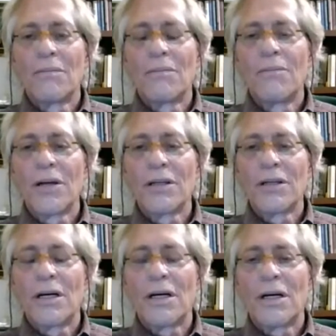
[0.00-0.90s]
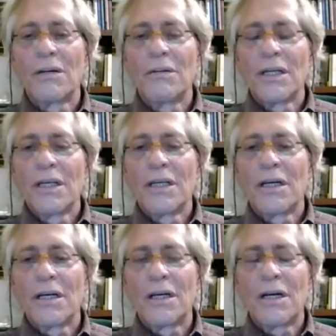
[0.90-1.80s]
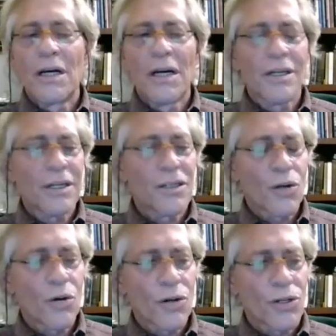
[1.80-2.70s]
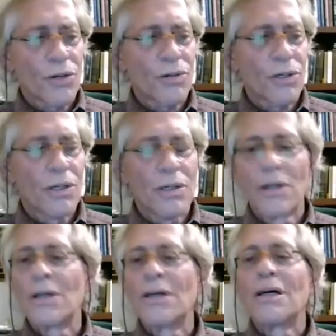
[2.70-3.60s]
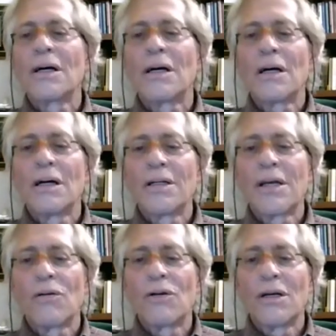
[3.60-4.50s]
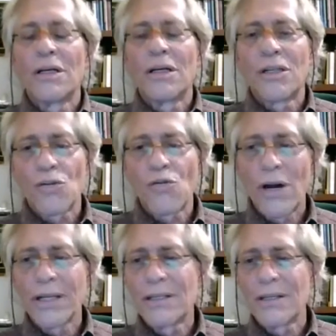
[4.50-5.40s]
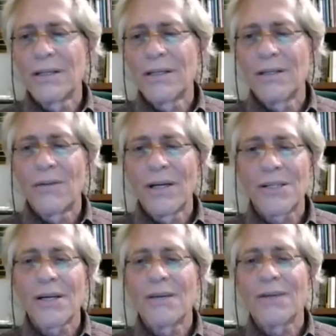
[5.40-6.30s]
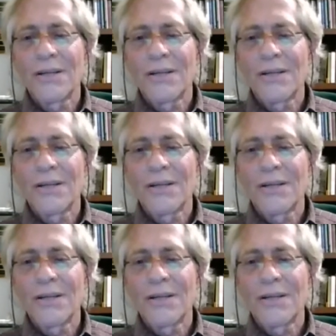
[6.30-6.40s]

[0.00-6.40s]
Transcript: but I think it's cortisone and it's white, the white stuff.